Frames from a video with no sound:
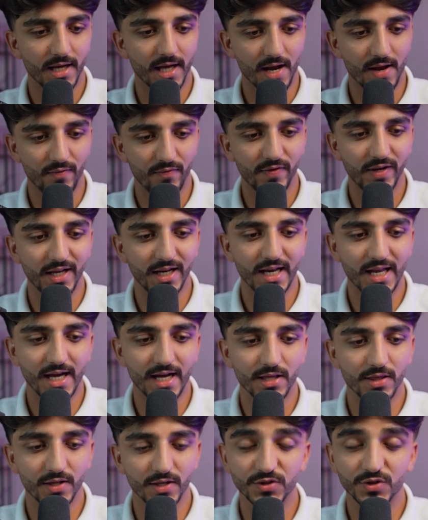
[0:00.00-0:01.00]
And I feel
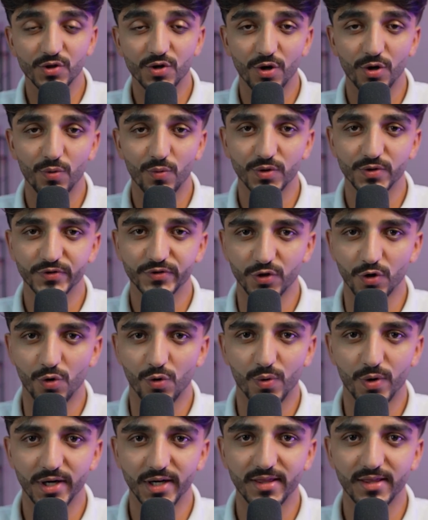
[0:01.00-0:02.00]
like this call was so
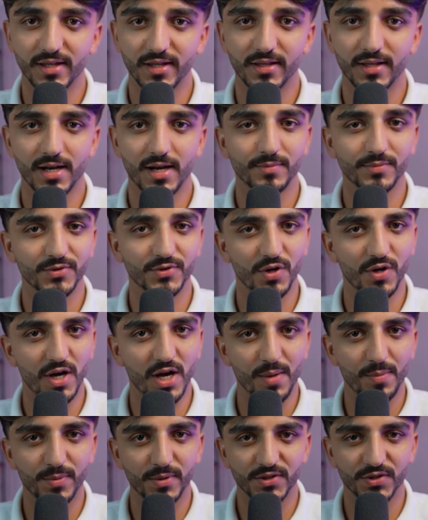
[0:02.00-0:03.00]
worth it, and I'm so
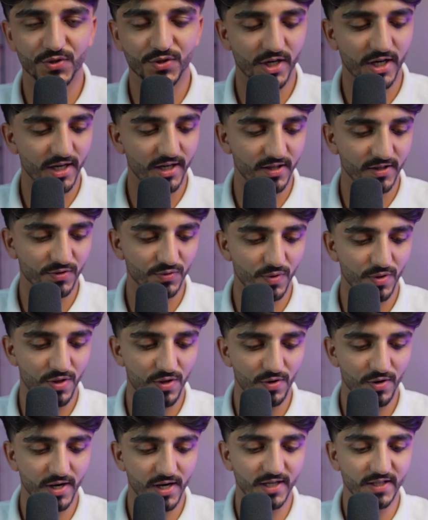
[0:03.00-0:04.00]
happy to share this with
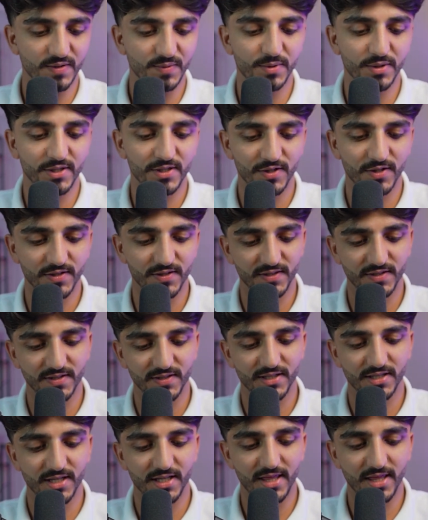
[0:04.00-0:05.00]
you guys,
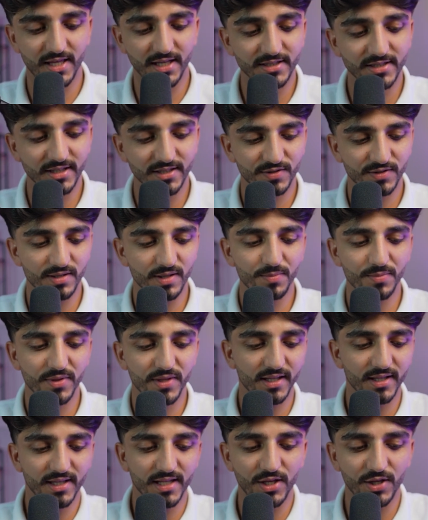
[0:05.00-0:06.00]
because this is
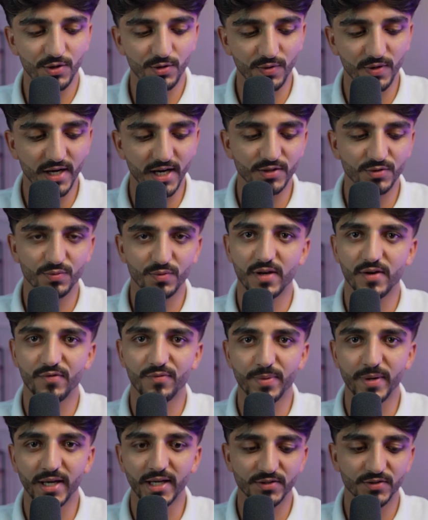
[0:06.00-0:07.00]
something that you guys would
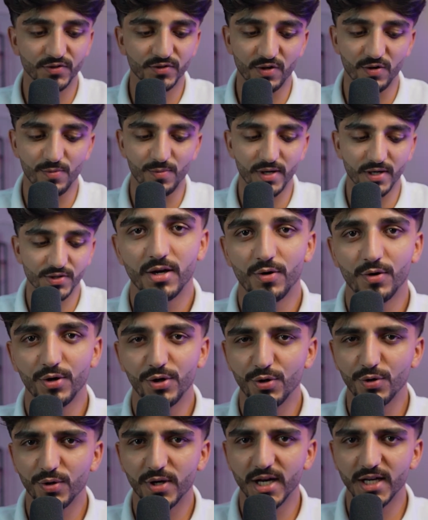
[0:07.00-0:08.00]
have paid so much, or
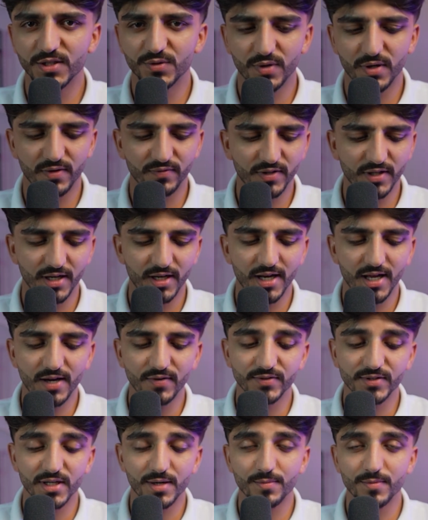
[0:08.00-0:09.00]
you guys would have done
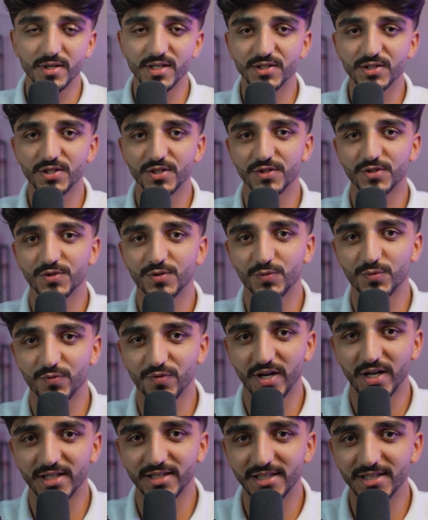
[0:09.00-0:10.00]
lifetime research to
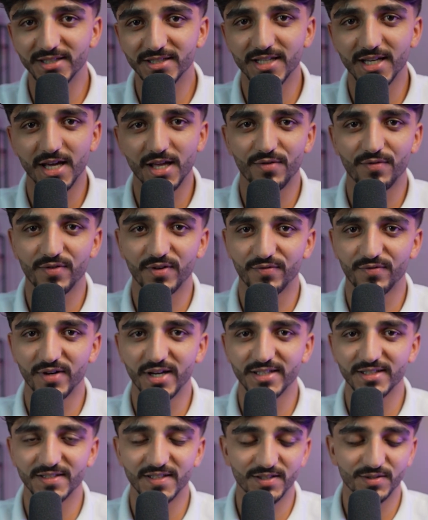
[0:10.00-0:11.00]
find these kind of
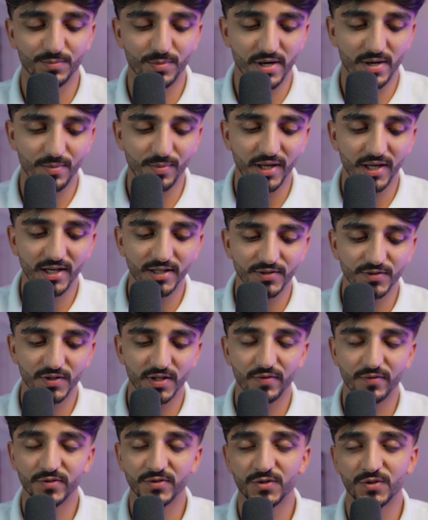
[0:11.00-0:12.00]
advices, but I'm here to
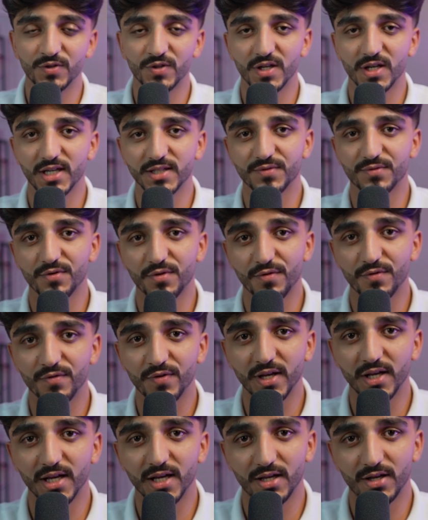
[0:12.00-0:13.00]
give it to you guys for
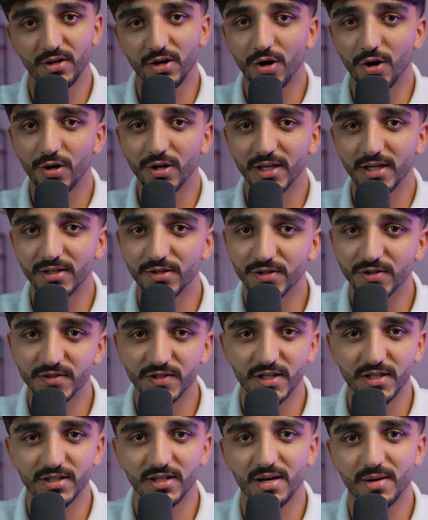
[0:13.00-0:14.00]
free. And all in
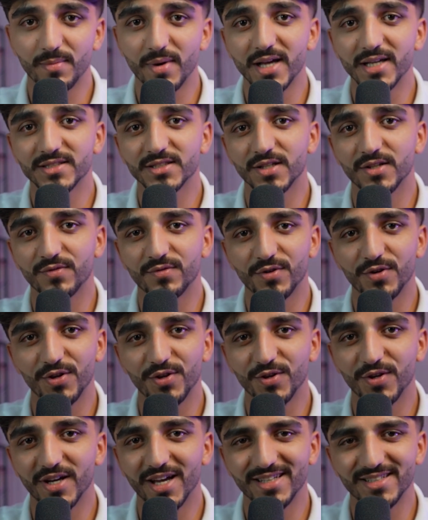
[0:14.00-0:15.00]
return that I'm asking for
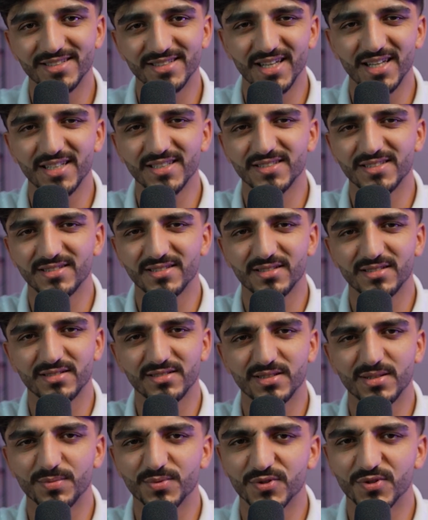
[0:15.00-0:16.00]
you guys is
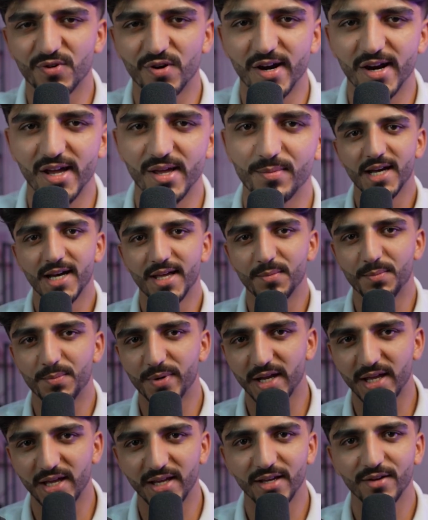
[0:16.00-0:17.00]
subscribe and
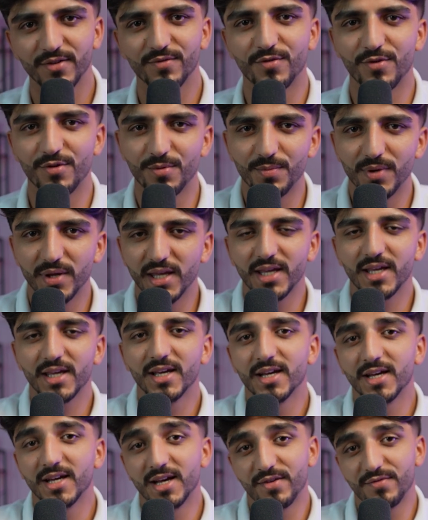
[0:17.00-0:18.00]
pray for me
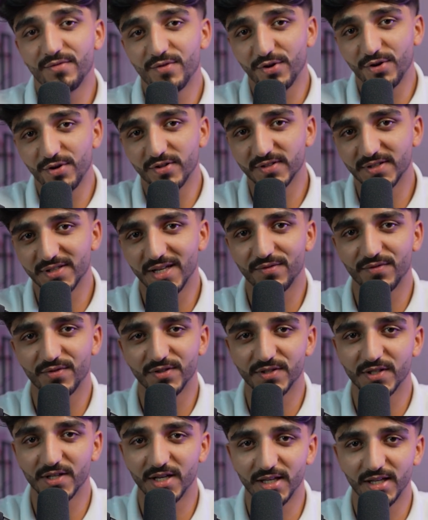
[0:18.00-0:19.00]
and for yourself,
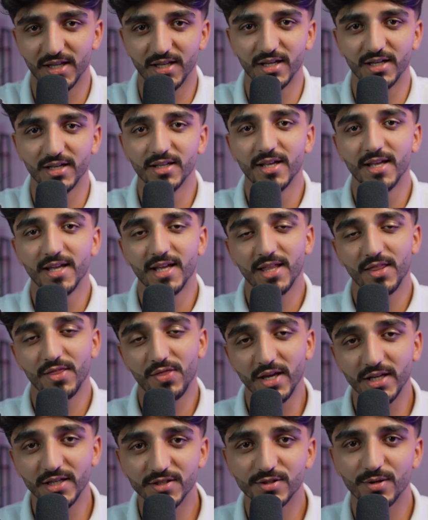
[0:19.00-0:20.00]
inshallah.
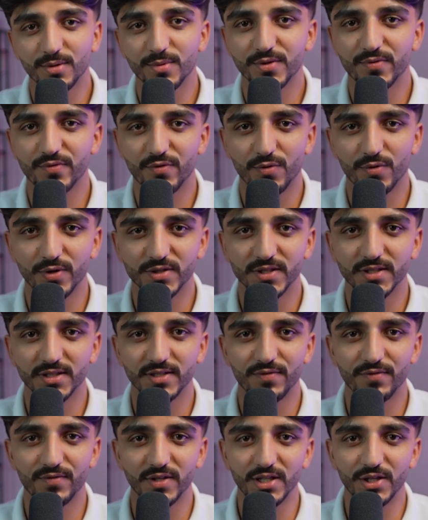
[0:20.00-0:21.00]
Thank you so much for watching
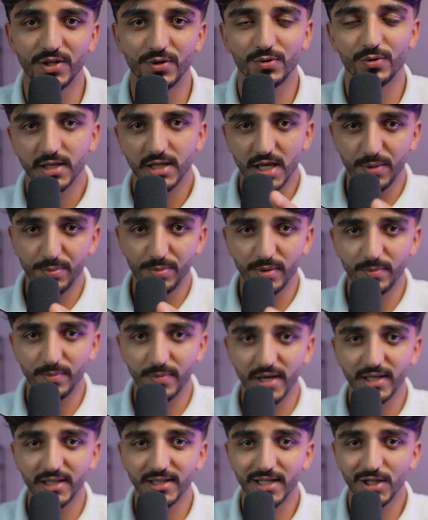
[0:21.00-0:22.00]
the video. Keep in
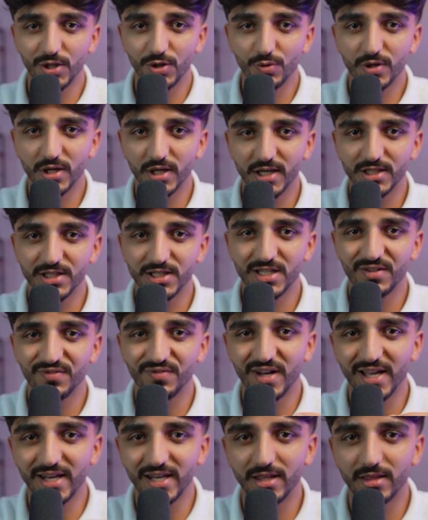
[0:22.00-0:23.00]
mind that you can
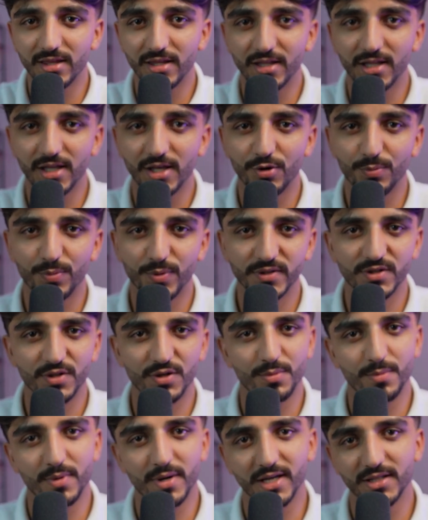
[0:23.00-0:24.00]
achieve anything that you put
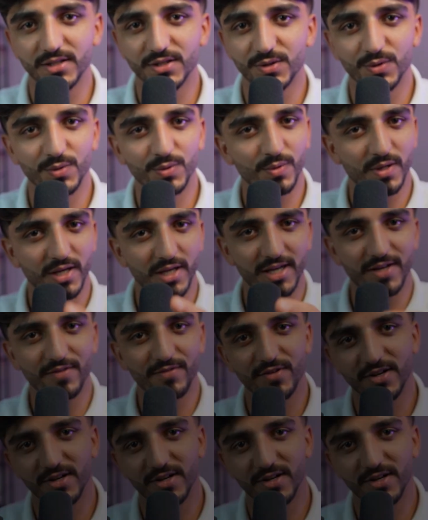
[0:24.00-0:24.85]
your mind to, and never